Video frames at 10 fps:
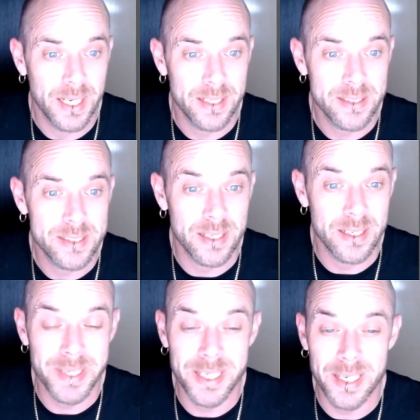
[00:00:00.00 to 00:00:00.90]
So there
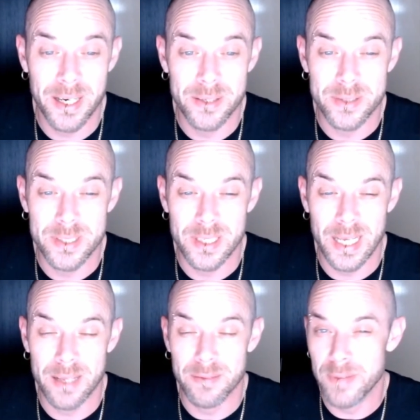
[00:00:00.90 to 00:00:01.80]
we go. So
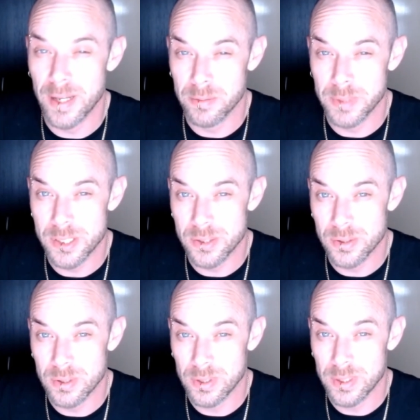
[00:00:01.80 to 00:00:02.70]
that fella we
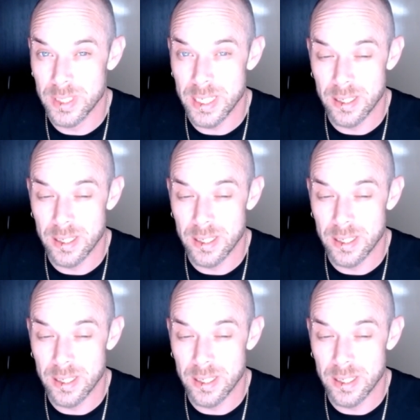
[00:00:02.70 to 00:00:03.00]
saw on the